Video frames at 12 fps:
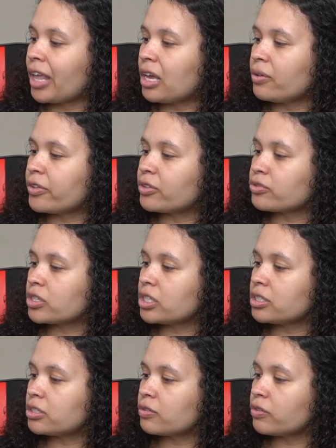I don't think there's
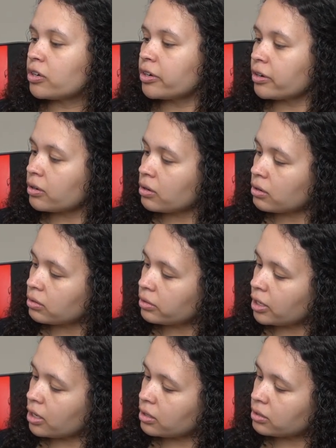any silver on here at all.
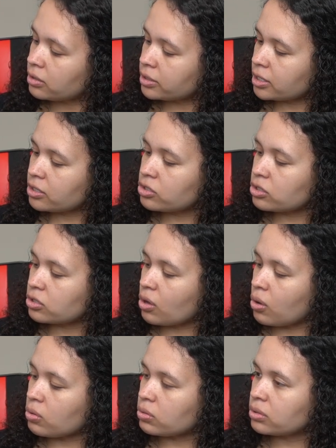Yeah, looks like it's just
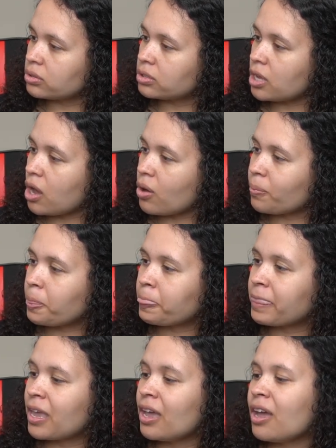gold. So
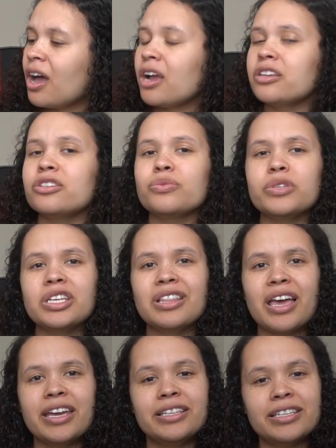I just really
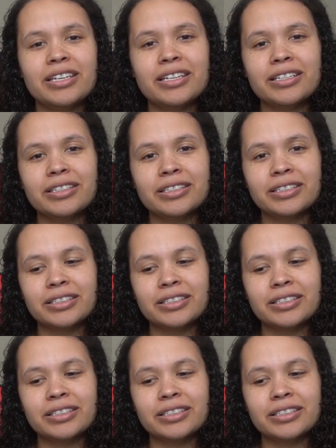liked it.